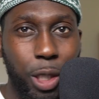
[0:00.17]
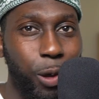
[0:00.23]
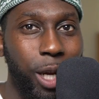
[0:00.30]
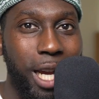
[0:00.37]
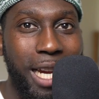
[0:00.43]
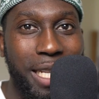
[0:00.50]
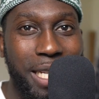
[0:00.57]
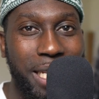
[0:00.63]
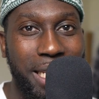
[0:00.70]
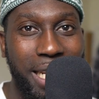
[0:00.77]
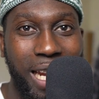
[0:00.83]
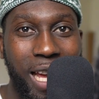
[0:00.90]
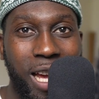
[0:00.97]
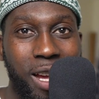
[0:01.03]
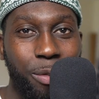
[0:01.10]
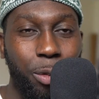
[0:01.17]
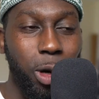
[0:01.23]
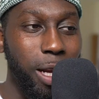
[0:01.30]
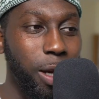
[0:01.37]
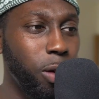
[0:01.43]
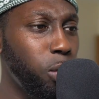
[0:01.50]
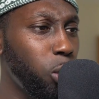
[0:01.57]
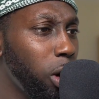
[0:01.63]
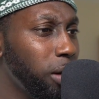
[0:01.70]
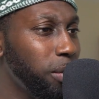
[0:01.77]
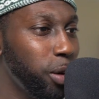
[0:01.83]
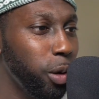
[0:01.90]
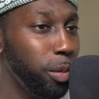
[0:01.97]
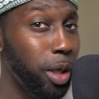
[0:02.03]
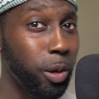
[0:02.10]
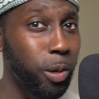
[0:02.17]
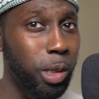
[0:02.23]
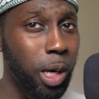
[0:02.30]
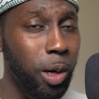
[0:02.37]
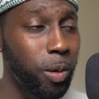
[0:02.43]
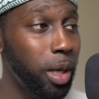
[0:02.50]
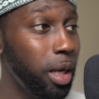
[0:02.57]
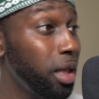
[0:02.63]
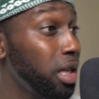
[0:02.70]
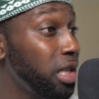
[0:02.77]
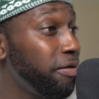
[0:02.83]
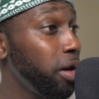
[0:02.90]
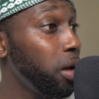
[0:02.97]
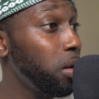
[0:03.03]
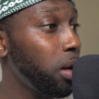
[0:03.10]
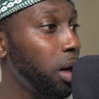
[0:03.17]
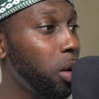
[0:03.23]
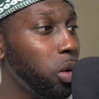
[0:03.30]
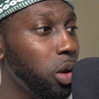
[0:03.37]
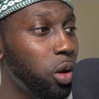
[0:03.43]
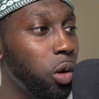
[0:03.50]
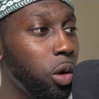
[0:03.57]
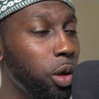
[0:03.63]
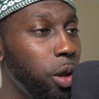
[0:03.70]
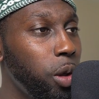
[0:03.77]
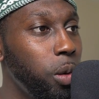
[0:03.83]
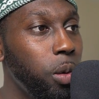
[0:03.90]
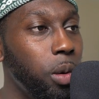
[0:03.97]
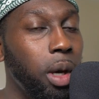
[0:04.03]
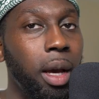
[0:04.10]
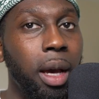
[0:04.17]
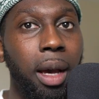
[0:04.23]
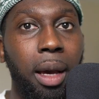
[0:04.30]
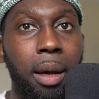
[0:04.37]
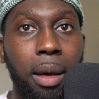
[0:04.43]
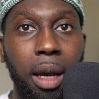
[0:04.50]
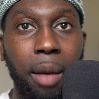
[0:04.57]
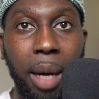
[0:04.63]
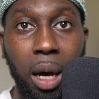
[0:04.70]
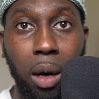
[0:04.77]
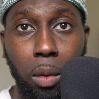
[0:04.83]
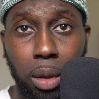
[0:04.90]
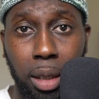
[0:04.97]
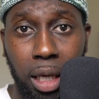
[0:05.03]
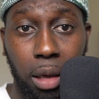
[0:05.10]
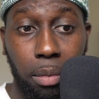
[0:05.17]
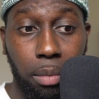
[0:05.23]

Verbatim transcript: going on guys, assalamu alaikum, welcome to Amigos Code. In this video, I want to talk to you about the